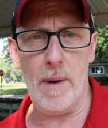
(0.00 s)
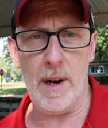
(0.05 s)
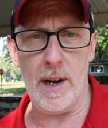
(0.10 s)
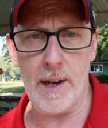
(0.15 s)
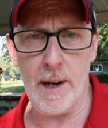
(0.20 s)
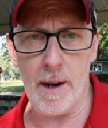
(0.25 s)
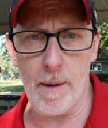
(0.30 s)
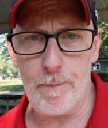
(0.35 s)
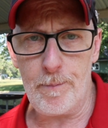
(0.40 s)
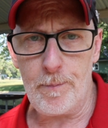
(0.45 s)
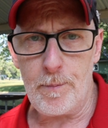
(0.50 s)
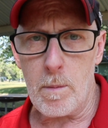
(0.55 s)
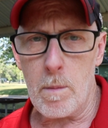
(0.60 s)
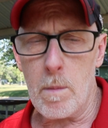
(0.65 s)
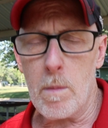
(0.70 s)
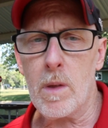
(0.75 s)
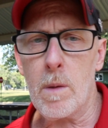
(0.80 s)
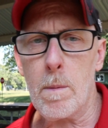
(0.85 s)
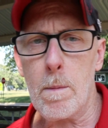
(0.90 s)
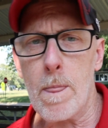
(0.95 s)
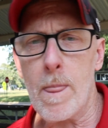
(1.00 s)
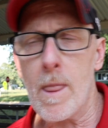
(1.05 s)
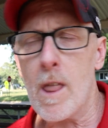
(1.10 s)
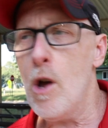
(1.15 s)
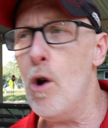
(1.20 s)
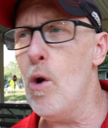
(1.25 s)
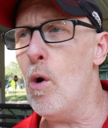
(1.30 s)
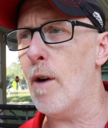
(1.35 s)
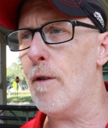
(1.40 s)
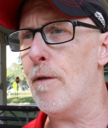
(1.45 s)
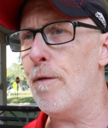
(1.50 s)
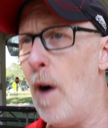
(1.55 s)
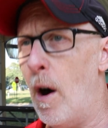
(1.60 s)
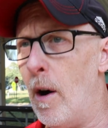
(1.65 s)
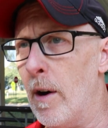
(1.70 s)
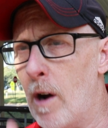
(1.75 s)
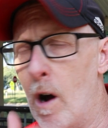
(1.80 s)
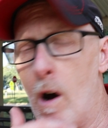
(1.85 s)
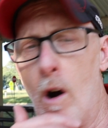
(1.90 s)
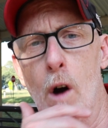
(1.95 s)
media, who are
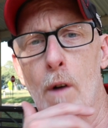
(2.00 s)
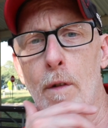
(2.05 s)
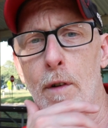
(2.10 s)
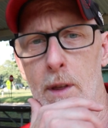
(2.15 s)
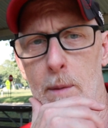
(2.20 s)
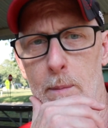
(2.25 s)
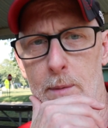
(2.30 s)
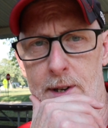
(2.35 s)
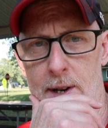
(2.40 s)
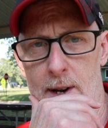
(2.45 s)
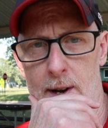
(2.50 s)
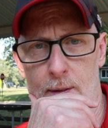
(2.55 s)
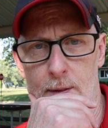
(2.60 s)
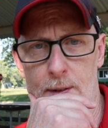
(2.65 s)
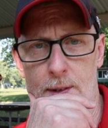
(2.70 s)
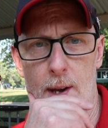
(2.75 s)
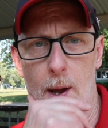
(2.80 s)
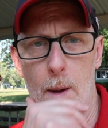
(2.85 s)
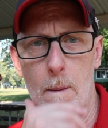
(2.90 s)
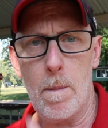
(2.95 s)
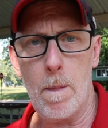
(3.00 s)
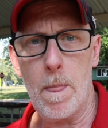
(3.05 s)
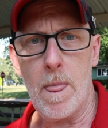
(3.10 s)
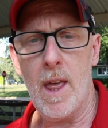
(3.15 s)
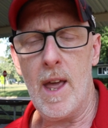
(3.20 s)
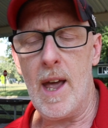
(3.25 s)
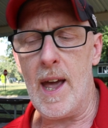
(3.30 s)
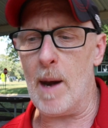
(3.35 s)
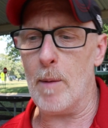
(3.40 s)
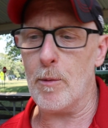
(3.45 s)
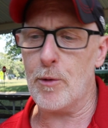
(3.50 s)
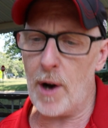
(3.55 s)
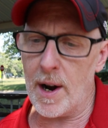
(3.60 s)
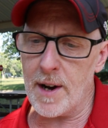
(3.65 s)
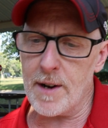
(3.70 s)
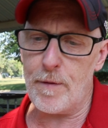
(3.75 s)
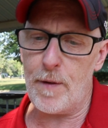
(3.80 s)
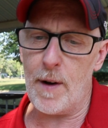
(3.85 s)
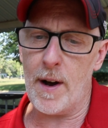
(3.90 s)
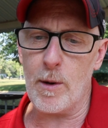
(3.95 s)
falling all over themselves. And I'm
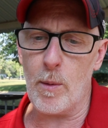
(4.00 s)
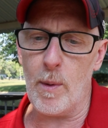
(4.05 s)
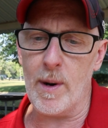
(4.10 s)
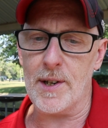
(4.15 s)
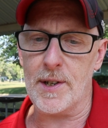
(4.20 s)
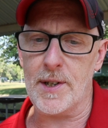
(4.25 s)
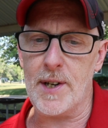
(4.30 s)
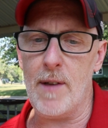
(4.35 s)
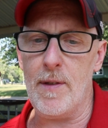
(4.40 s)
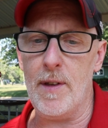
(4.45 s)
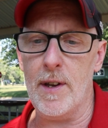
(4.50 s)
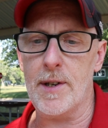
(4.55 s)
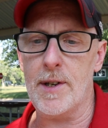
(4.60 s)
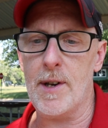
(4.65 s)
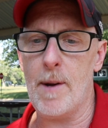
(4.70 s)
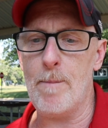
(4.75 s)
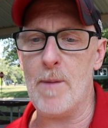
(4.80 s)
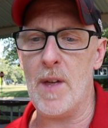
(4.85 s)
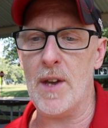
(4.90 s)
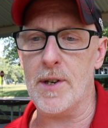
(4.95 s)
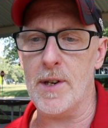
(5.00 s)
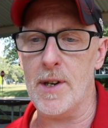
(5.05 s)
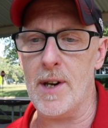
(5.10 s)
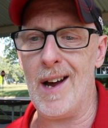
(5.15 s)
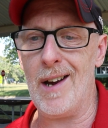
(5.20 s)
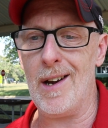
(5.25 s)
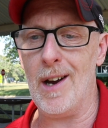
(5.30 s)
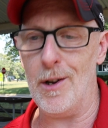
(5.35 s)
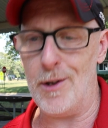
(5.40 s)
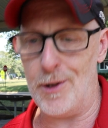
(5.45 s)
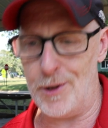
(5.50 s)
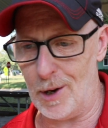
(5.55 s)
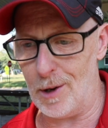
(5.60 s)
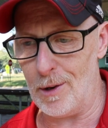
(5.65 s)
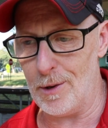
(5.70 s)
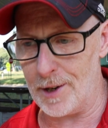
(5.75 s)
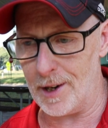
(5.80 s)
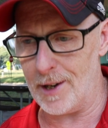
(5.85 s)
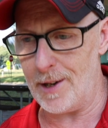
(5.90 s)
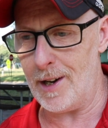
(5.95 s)
trying to find a way to say this that's not
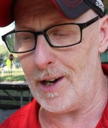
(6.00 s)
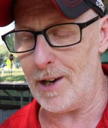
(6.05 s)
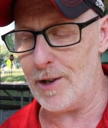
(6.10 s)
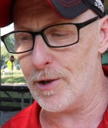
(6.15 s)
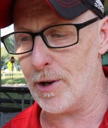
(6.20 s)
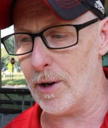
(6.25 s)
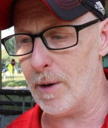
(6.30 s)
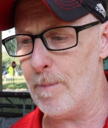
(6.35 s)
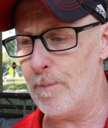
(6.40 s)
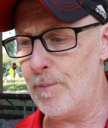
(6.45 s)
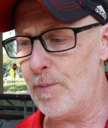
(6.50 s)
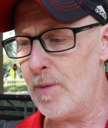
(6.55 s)
adult in nature.